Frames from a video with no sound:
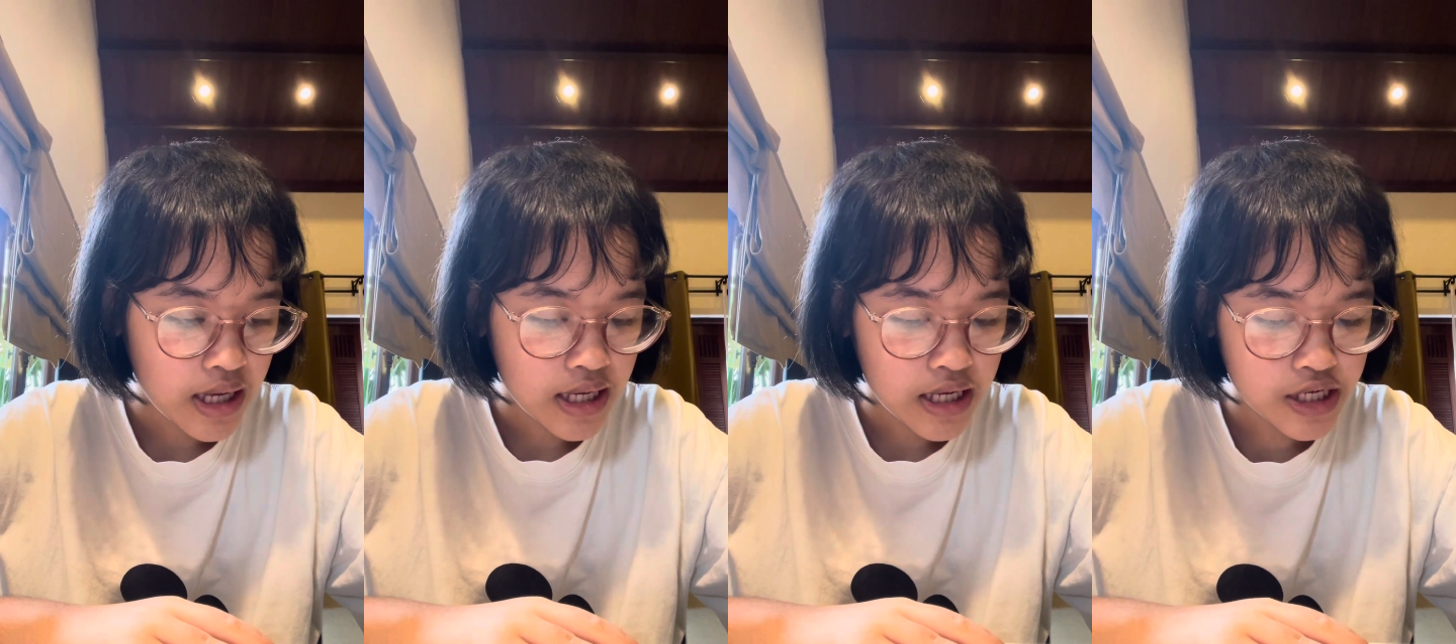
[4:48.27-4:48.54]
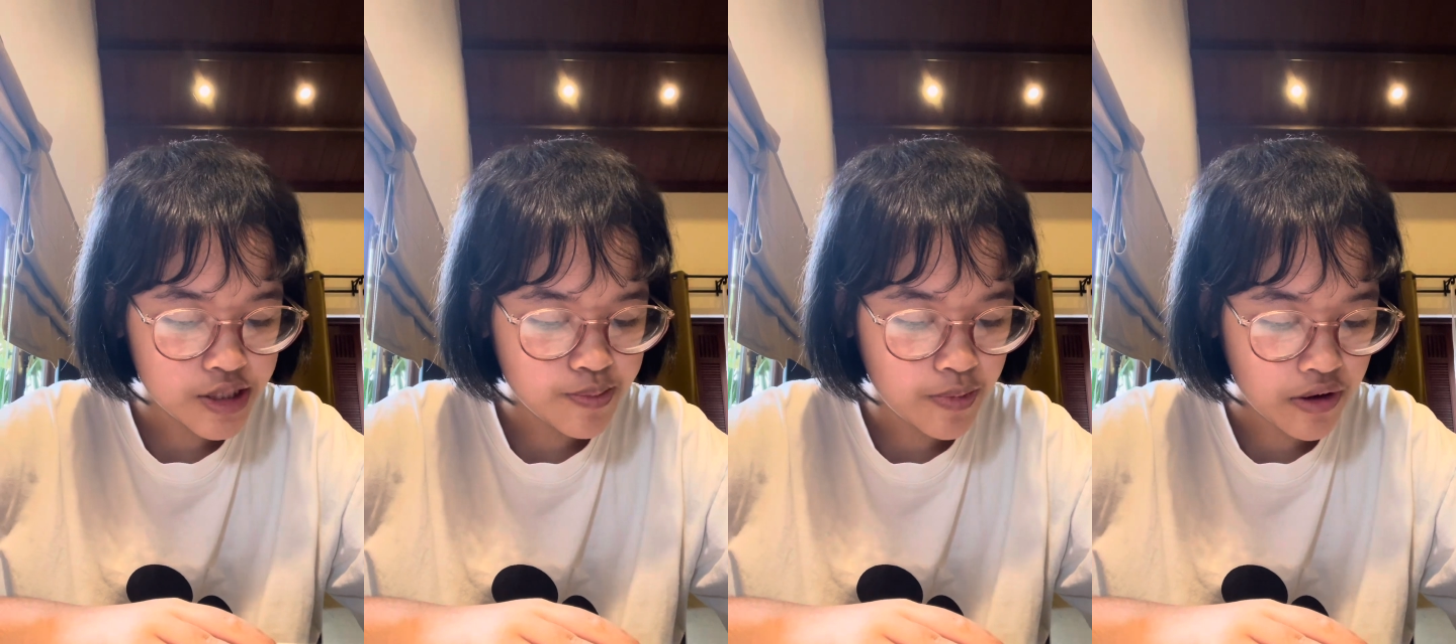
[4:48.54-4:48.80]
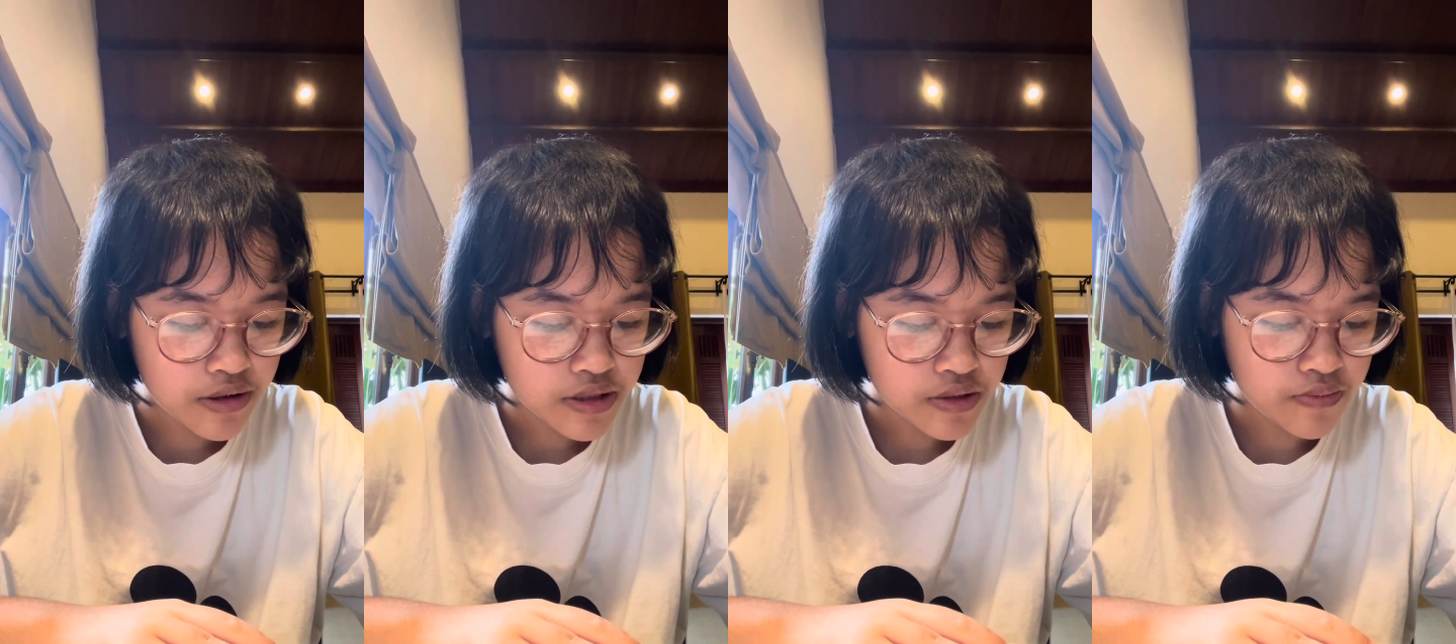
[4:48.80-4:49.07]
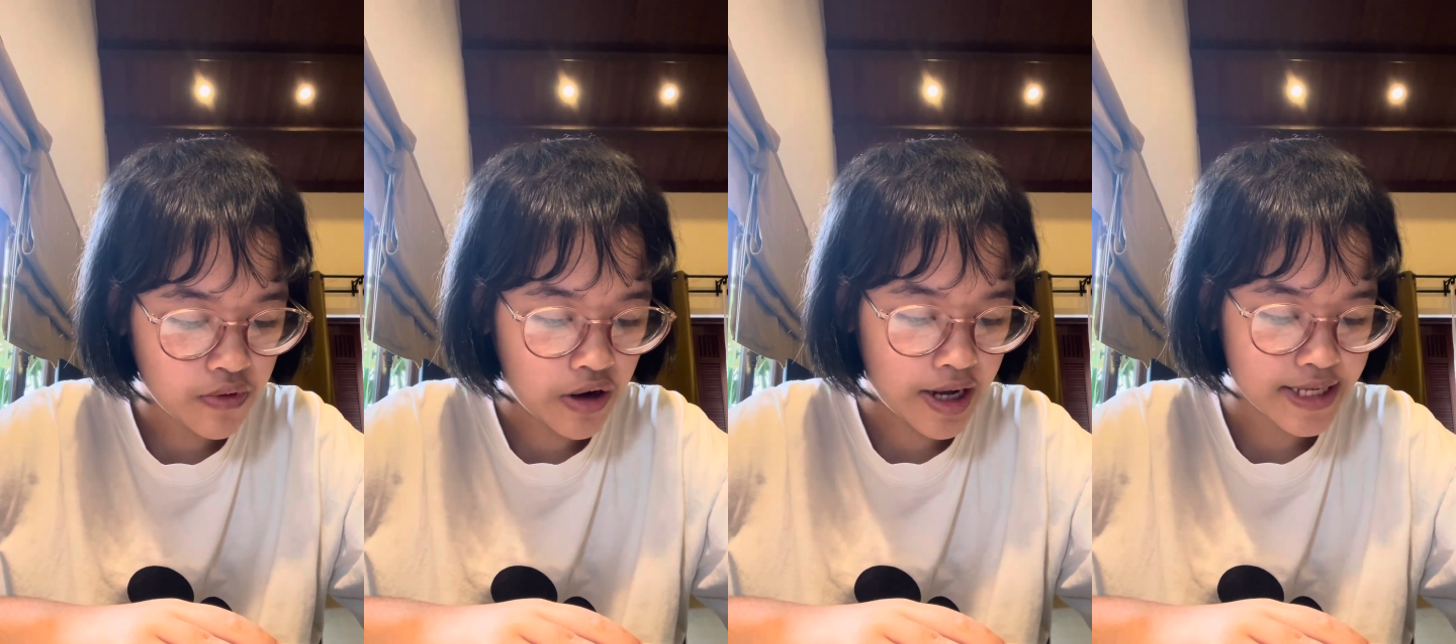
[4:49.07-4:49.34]
His
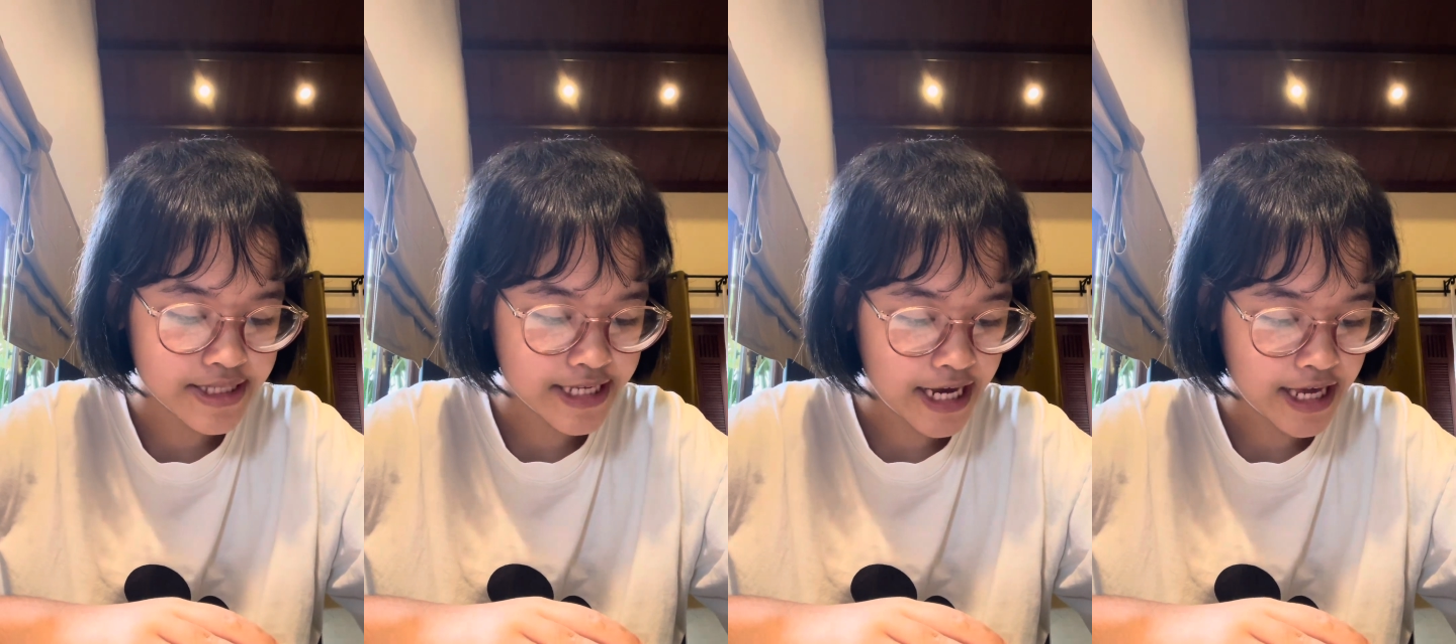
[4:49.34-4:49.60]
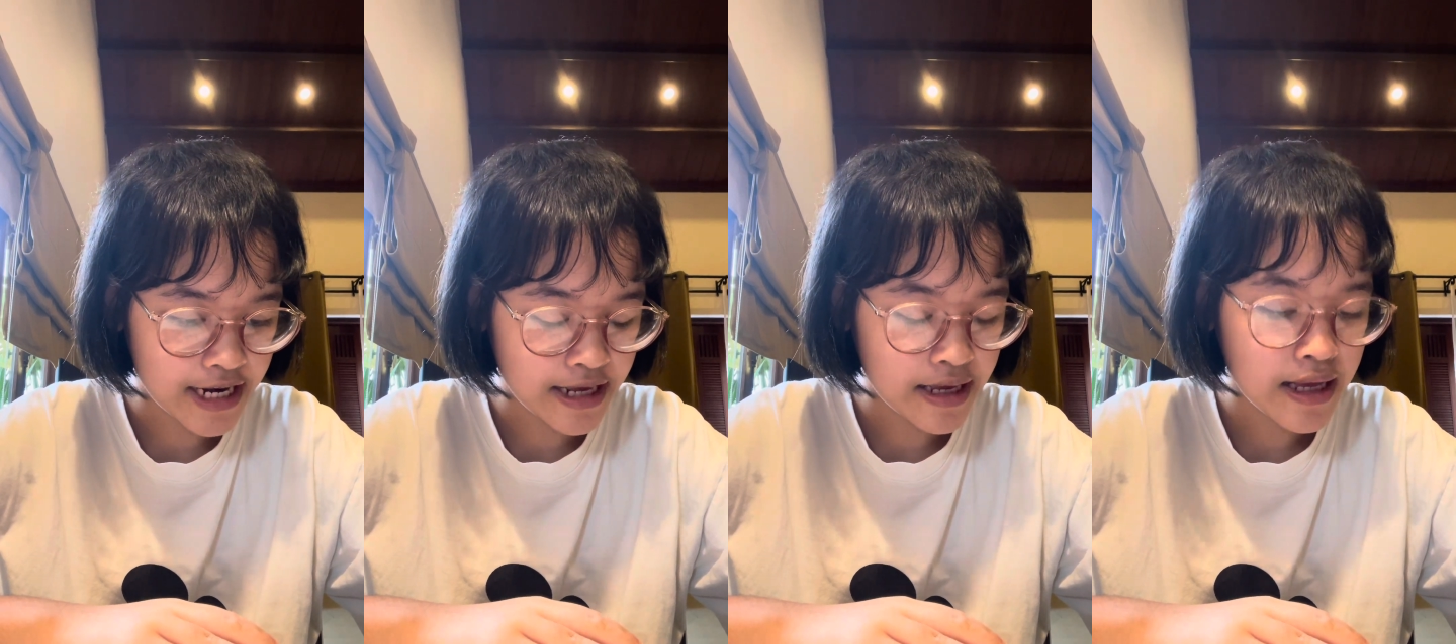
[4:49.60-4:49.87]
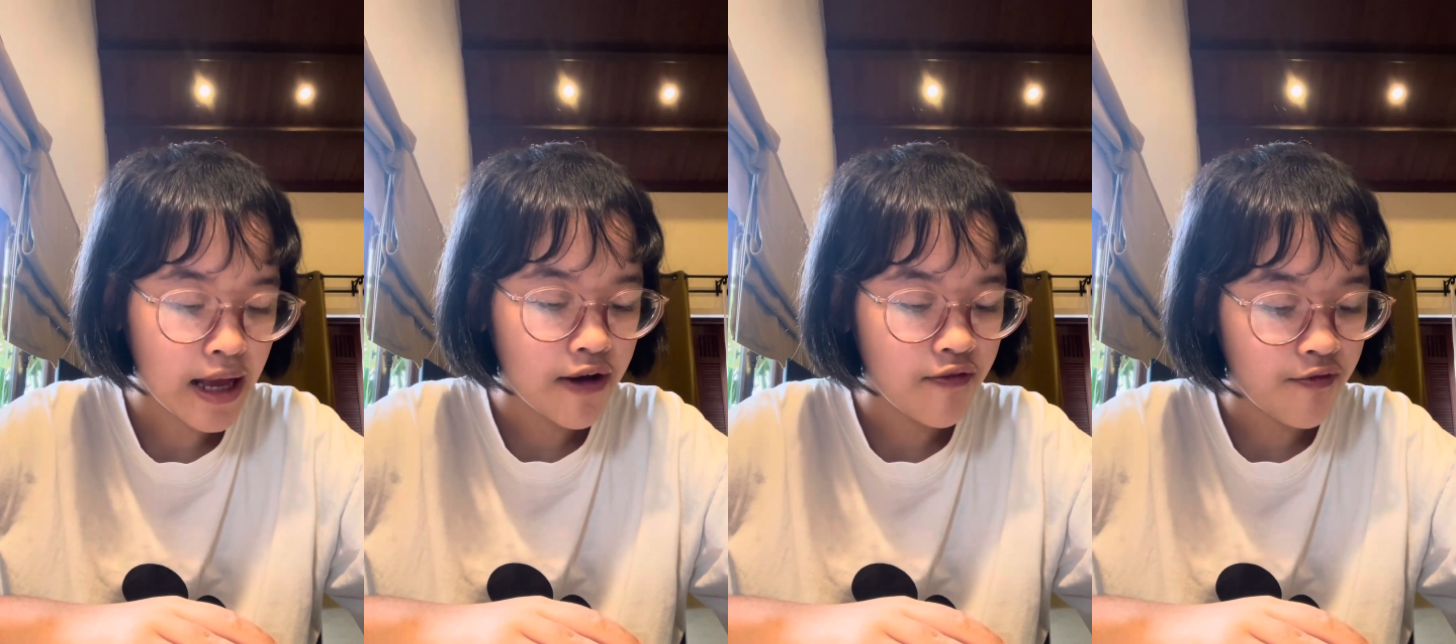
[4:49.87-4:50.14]
books were exciting,